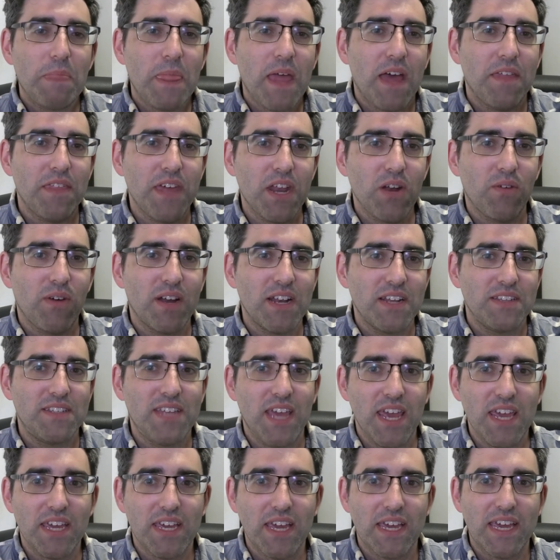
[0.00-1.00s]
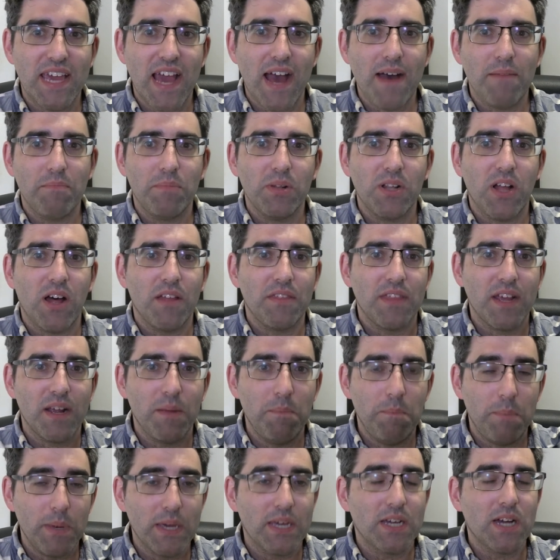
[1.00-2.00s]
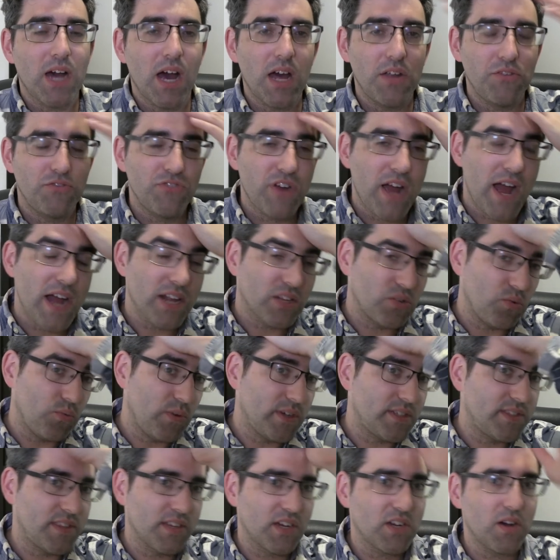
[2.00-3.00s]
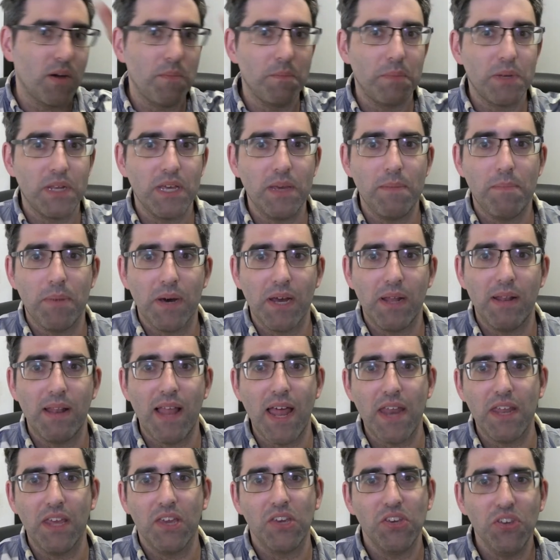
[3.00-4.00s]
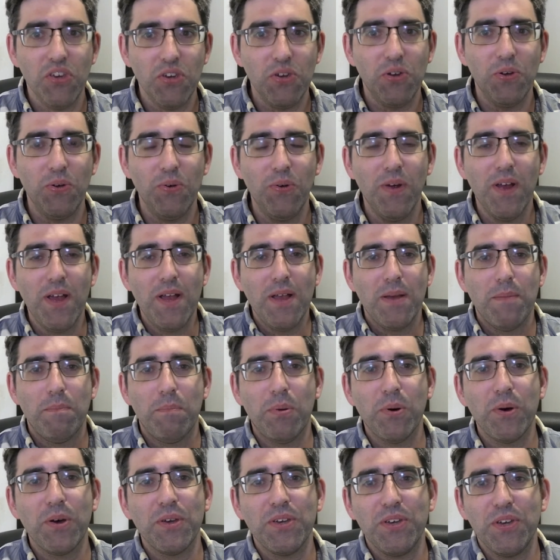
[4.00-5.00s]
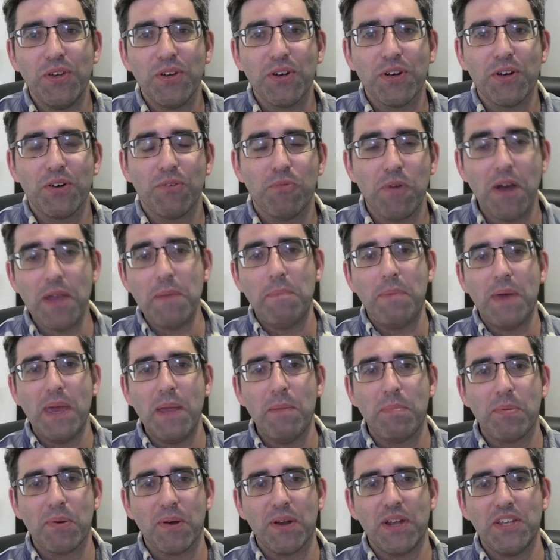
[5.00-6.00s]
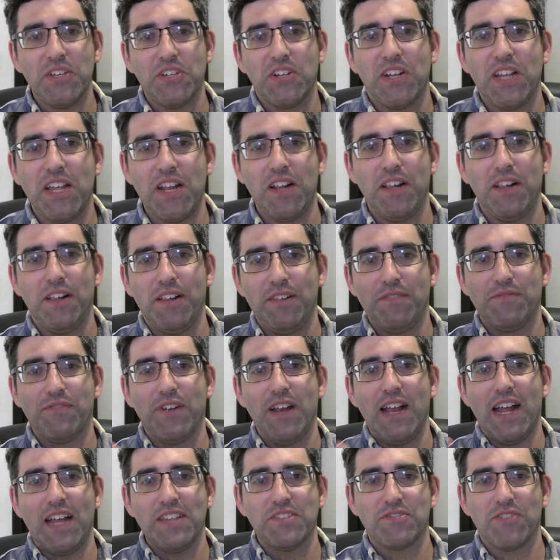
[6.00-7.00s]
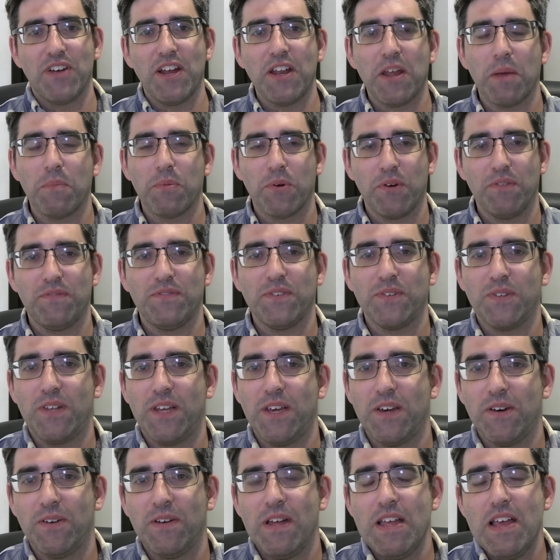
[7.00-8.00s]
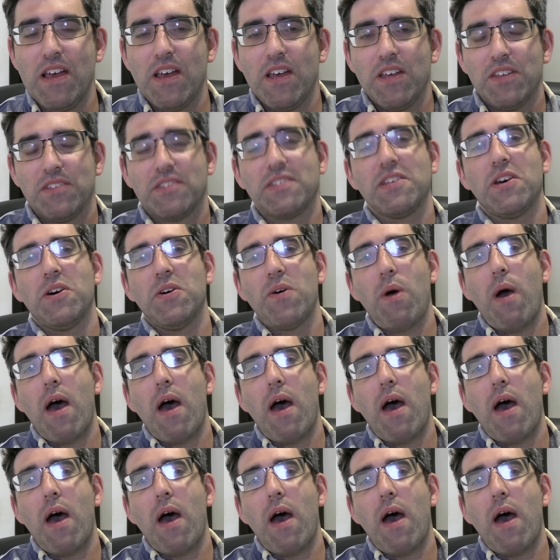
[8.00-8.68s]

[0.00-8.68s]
and they don't want to take a gamble on their big contract with the company by letting you put your white paper in your little freelance writing portfolio. So